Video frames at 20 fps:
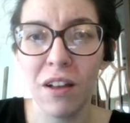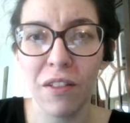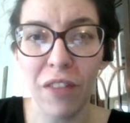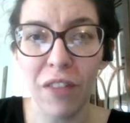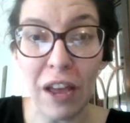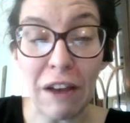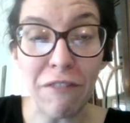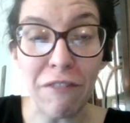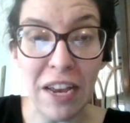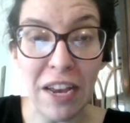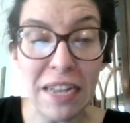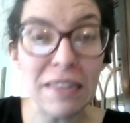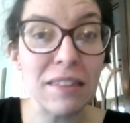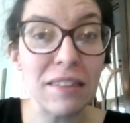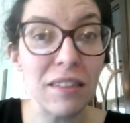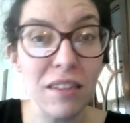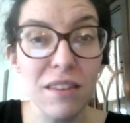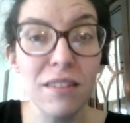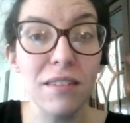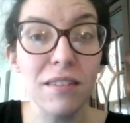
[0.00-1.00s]
like
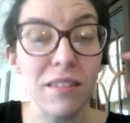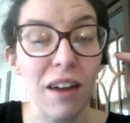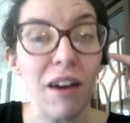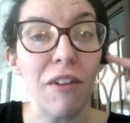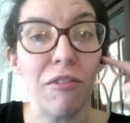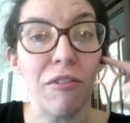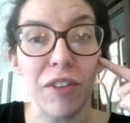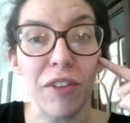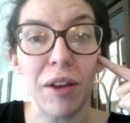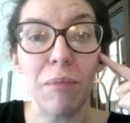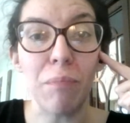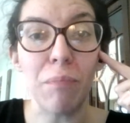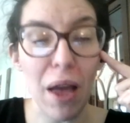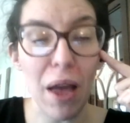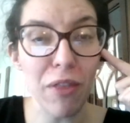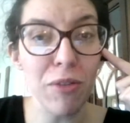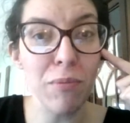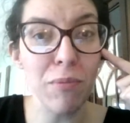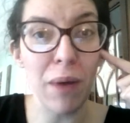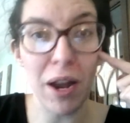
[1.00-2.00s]
fancy stuff, like
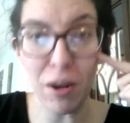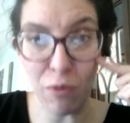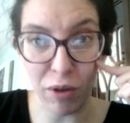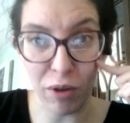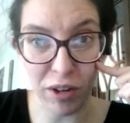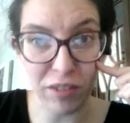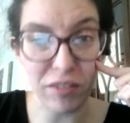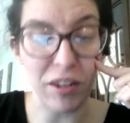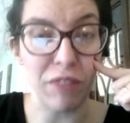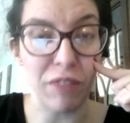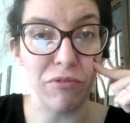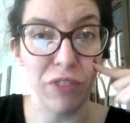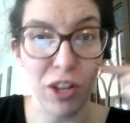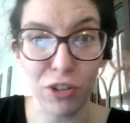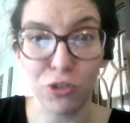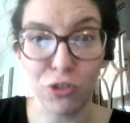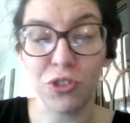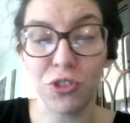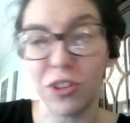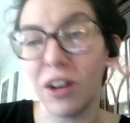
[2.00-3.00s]
Bath and Body Works stuff,
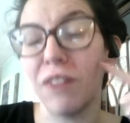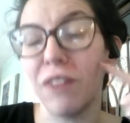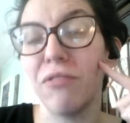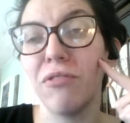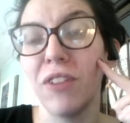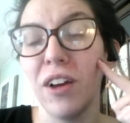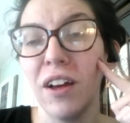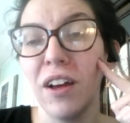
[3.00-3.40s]
Lush stuff,